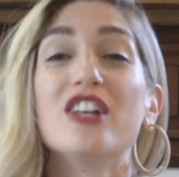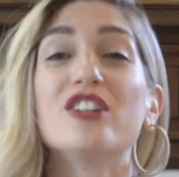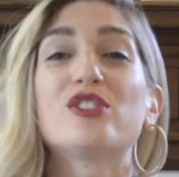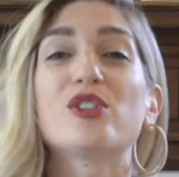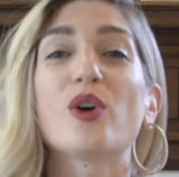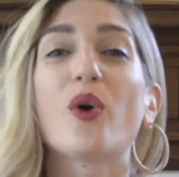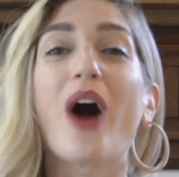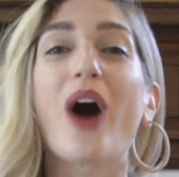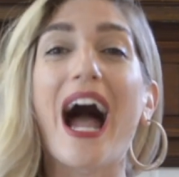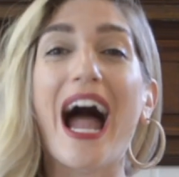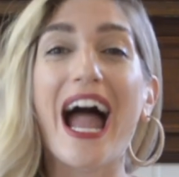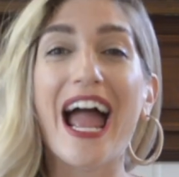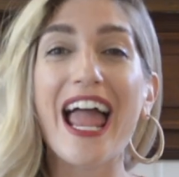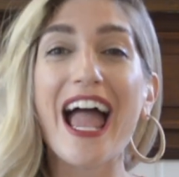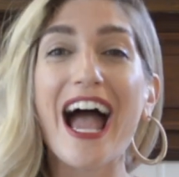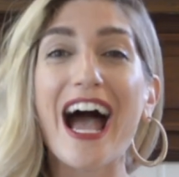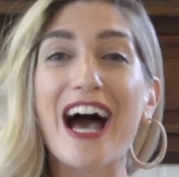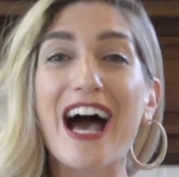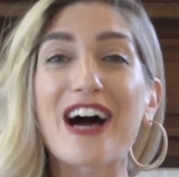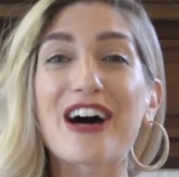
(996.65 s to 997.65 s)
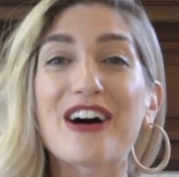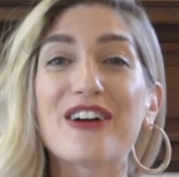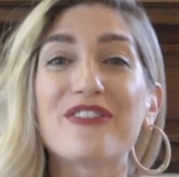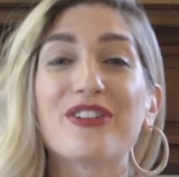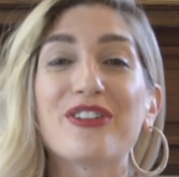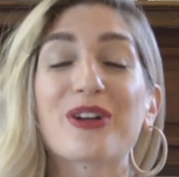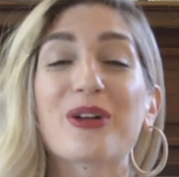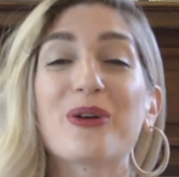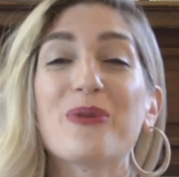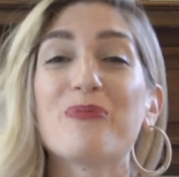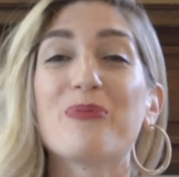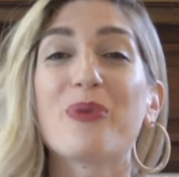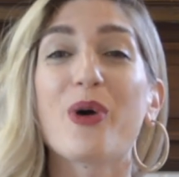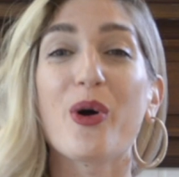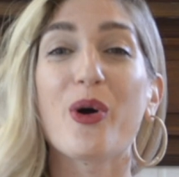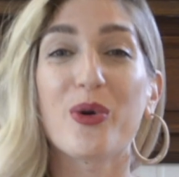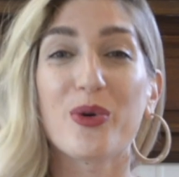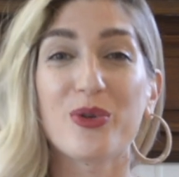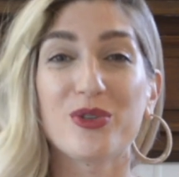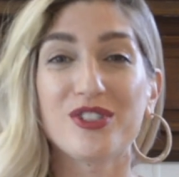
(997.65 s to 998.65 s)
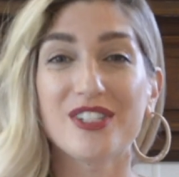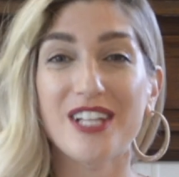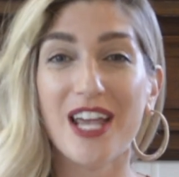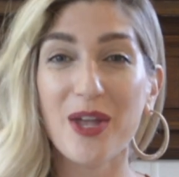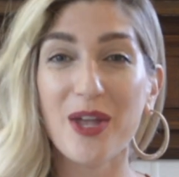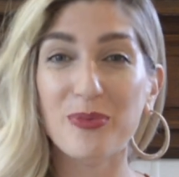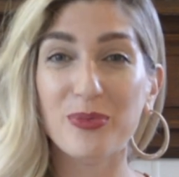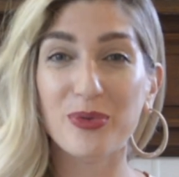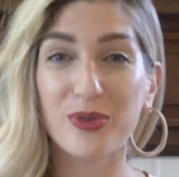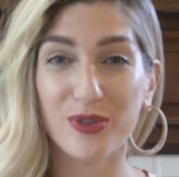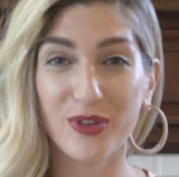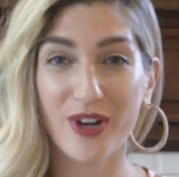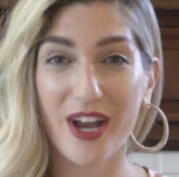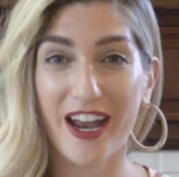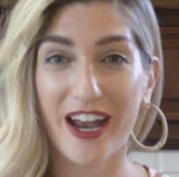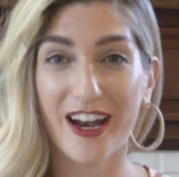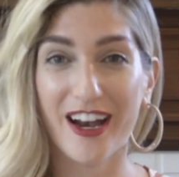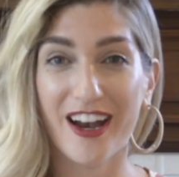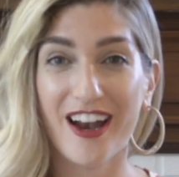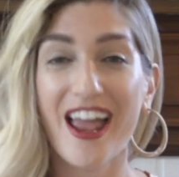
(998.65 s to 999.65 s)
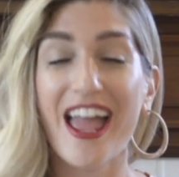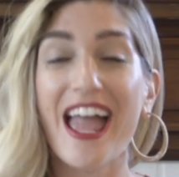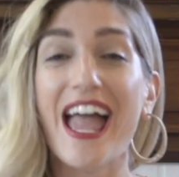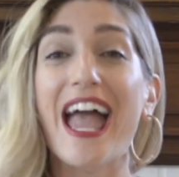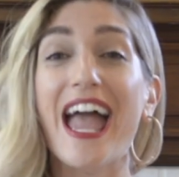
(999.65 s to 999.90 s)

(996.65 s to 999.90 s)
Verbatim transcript: So I have composed a prayer,